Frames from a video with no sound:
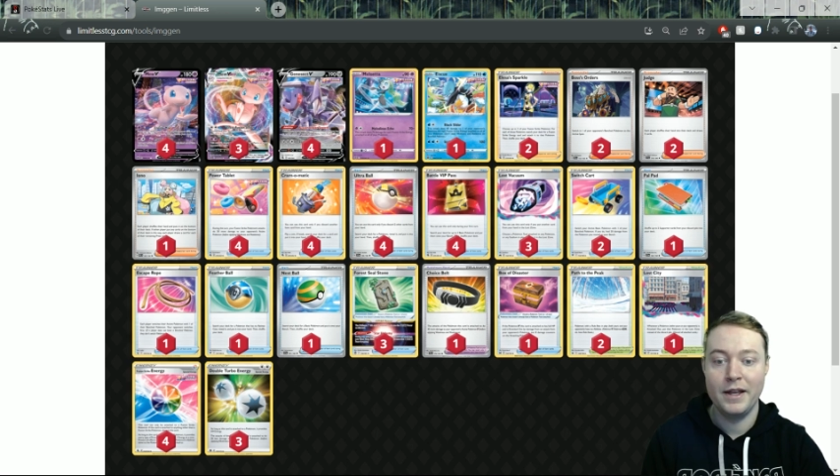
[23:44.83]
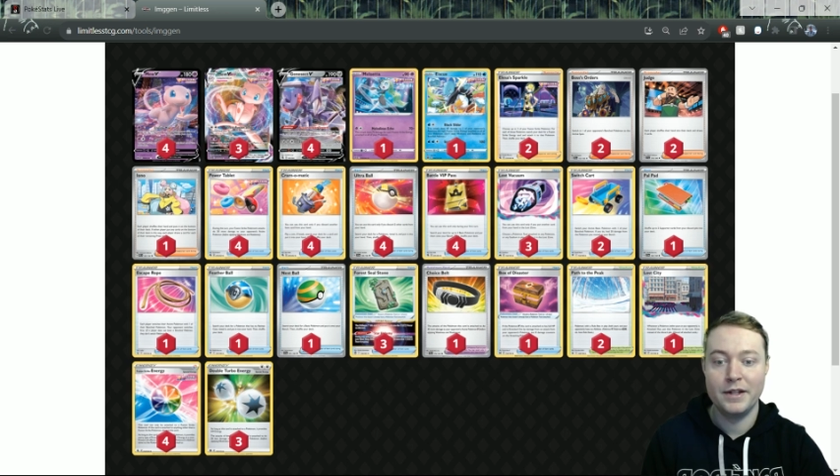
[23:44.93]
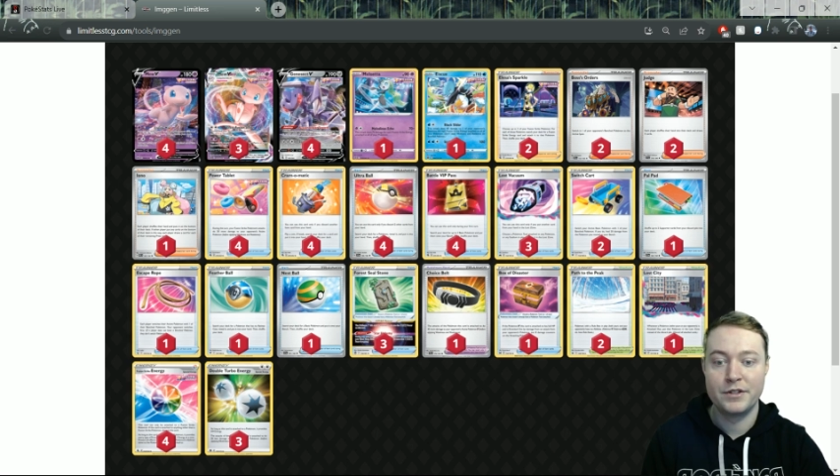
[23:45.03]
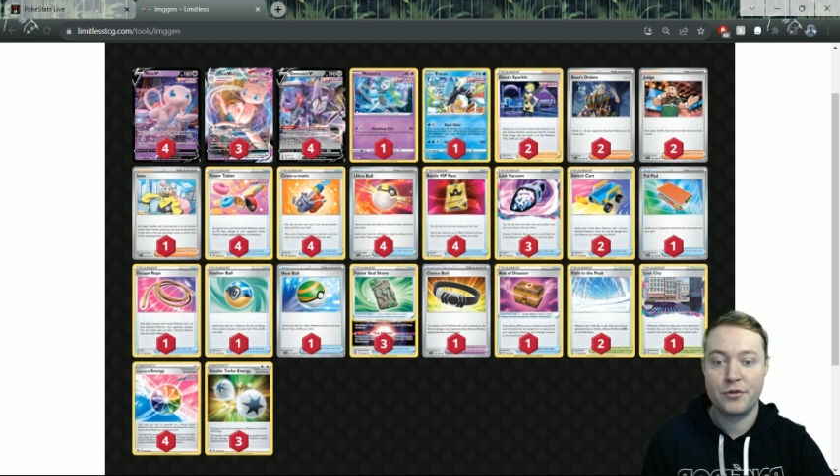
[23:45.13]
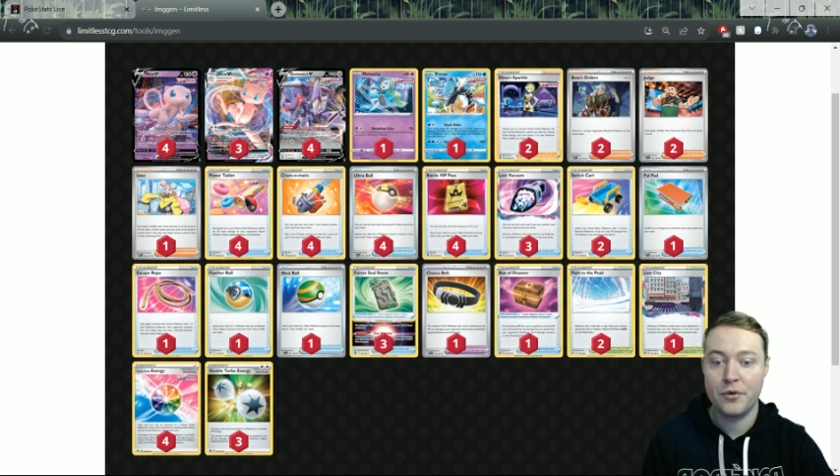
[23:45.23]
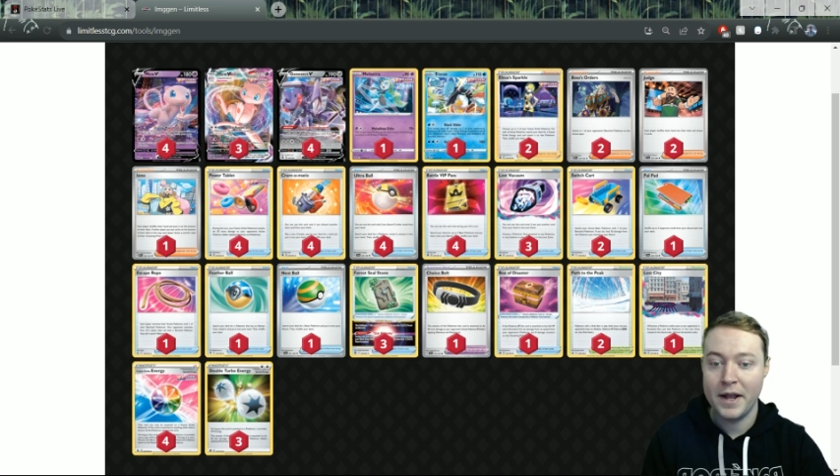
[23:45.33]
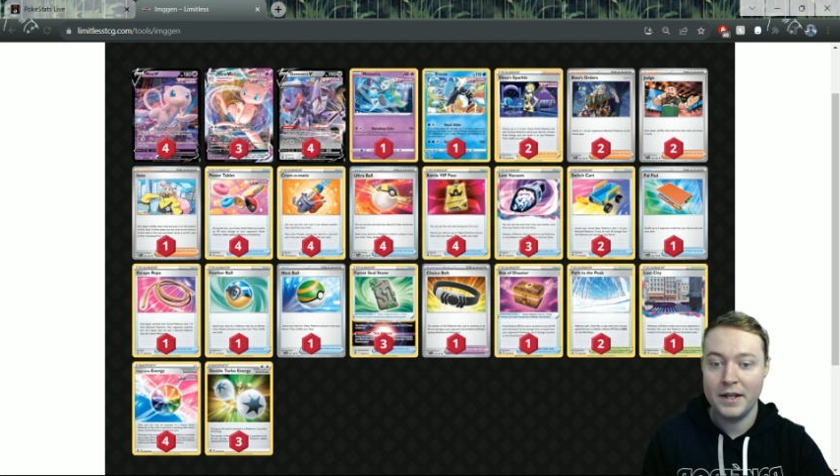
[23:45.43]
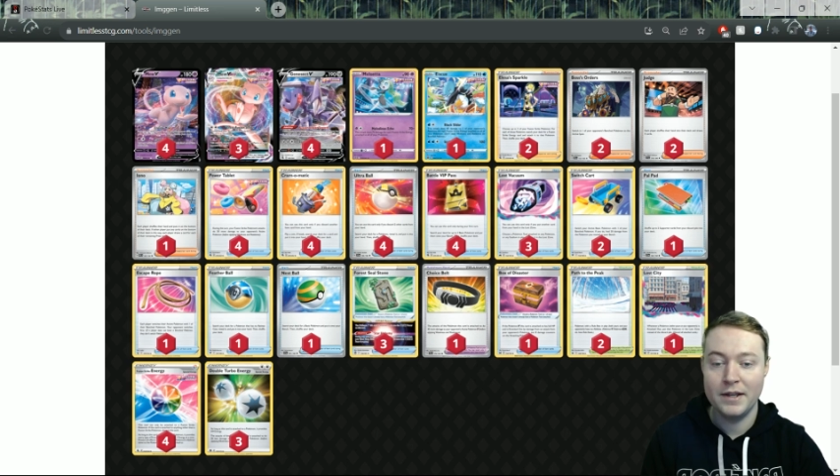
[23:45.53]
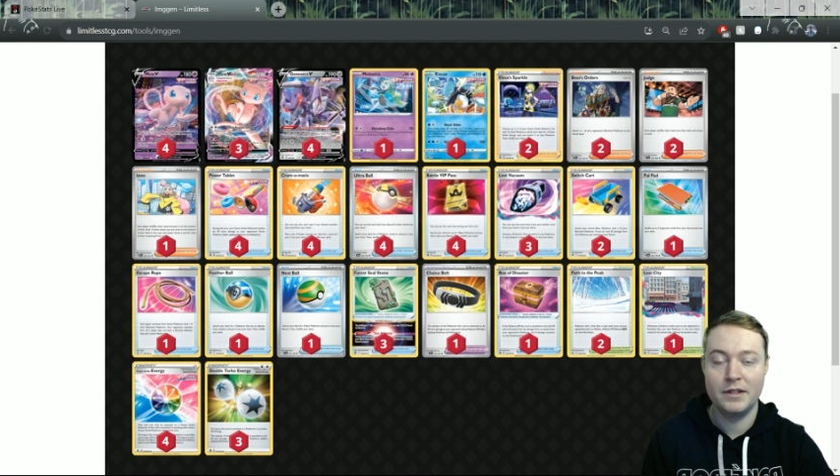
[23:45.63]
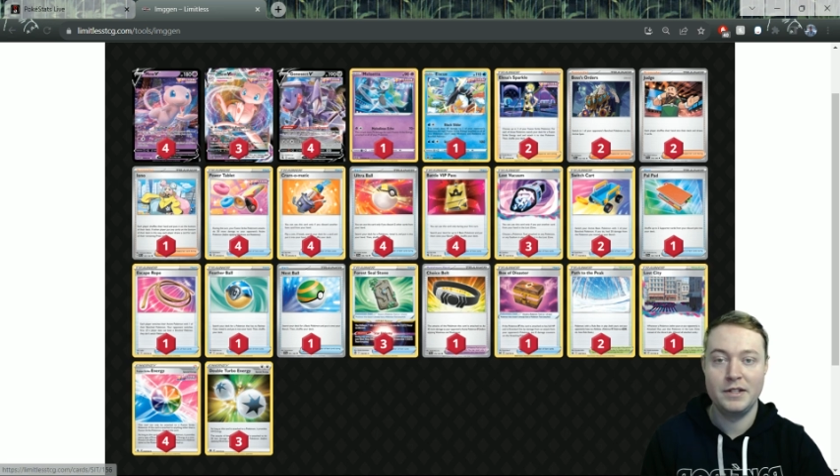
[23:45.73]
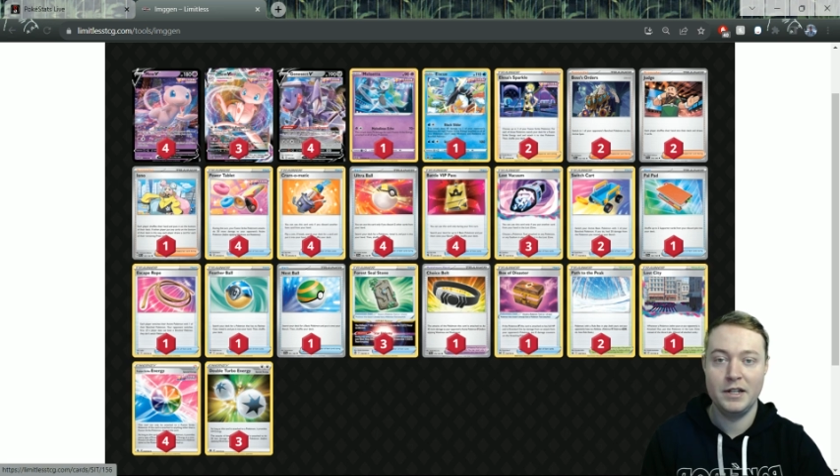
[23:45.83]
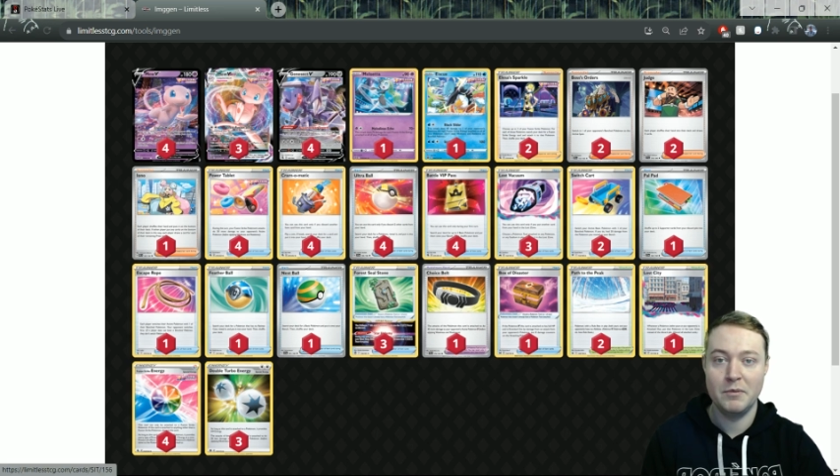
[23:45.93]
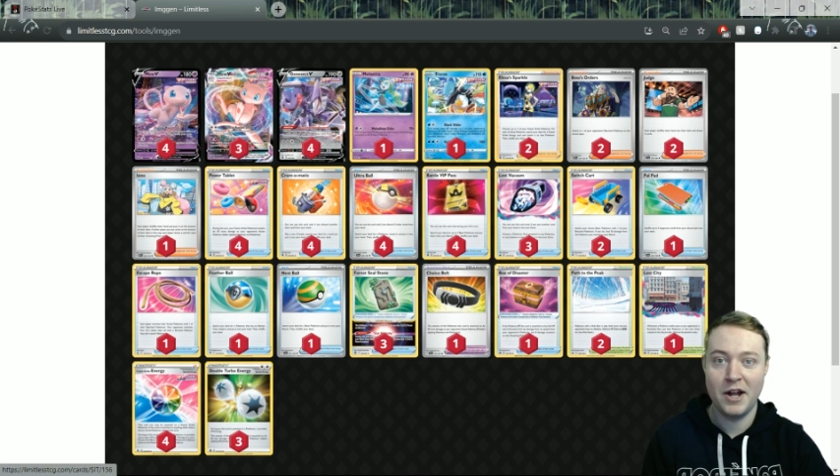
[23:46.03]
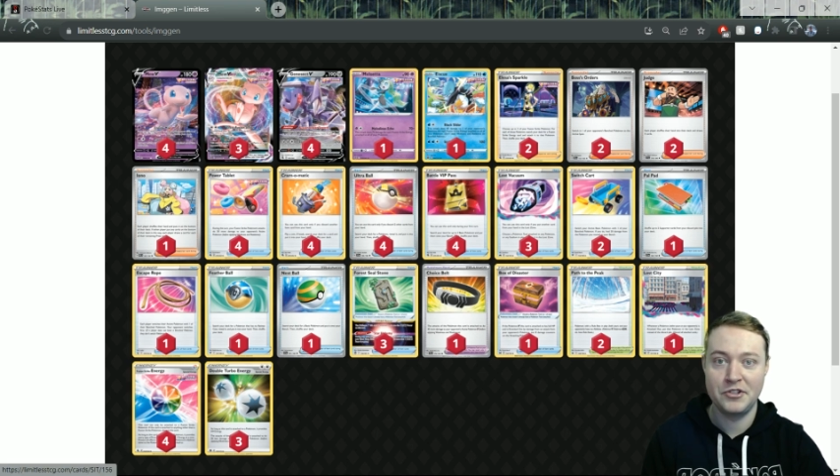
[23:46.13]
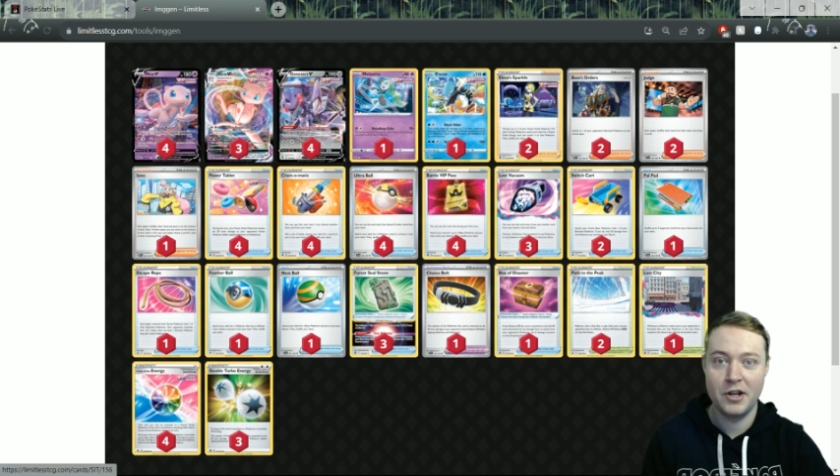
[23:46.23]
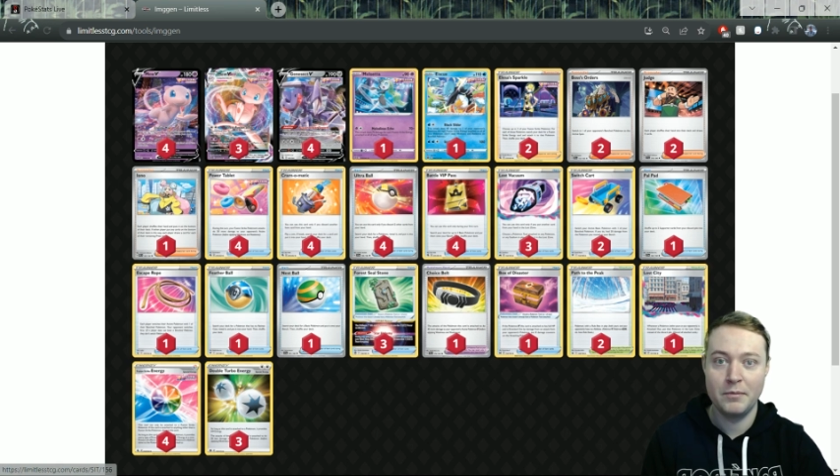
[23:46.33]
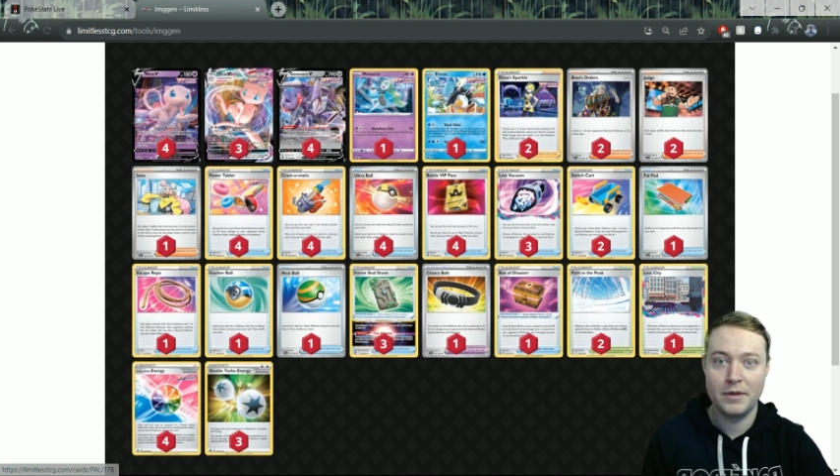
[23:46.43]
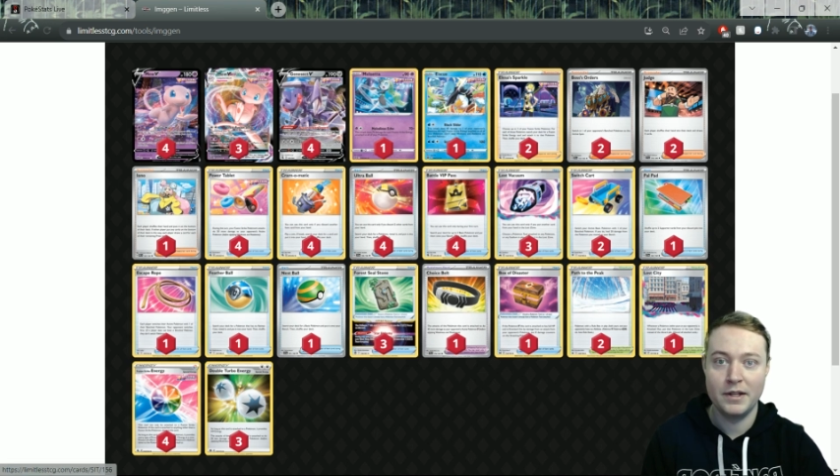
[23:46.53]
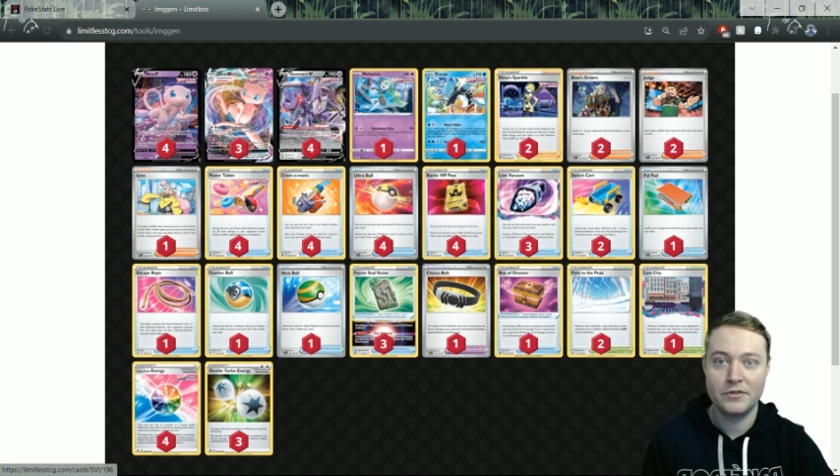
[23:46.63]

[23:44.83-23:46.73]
It's great in the Tina matchup.